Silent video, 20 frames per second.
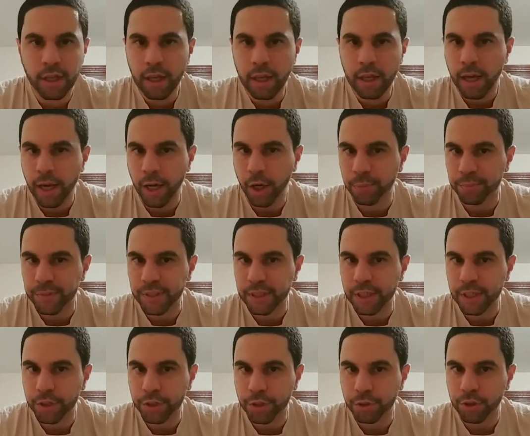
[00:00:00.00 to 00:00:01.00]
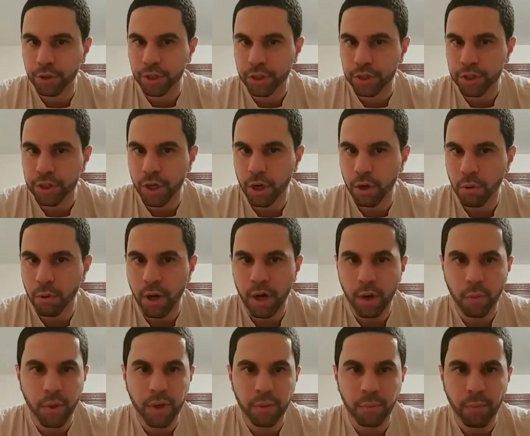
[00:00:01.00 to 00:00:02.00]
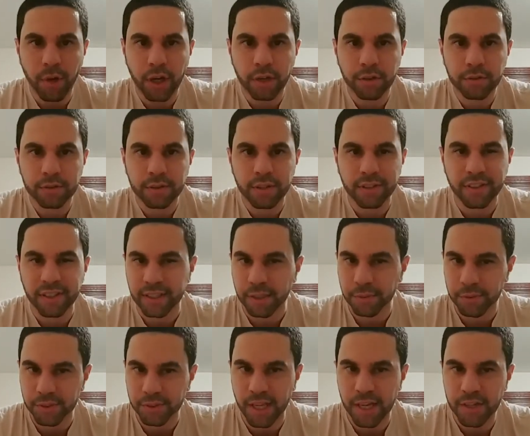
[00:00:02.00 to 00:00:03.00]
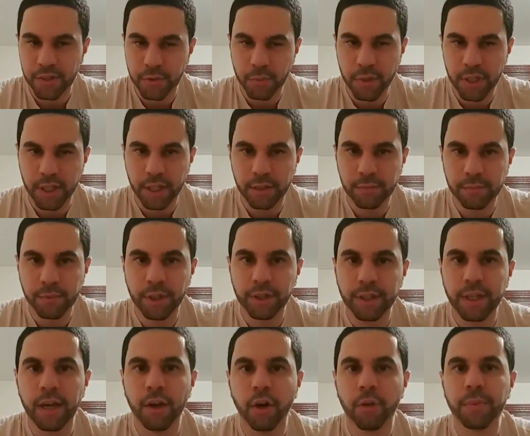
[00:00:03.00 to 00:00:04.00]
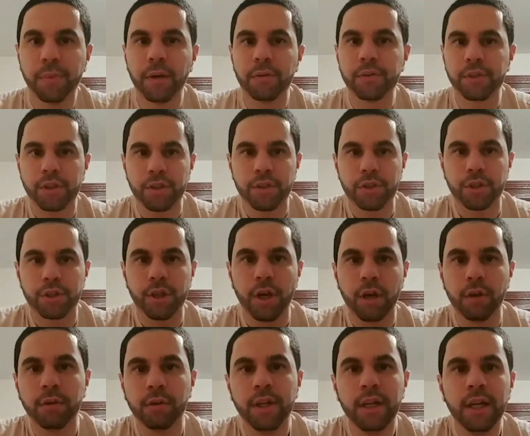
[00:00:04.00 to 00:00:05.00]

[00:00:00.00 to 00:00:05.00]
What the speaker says: I hope the Utica show went well. I think that was last weekend, but yeah, I hope that was a good show.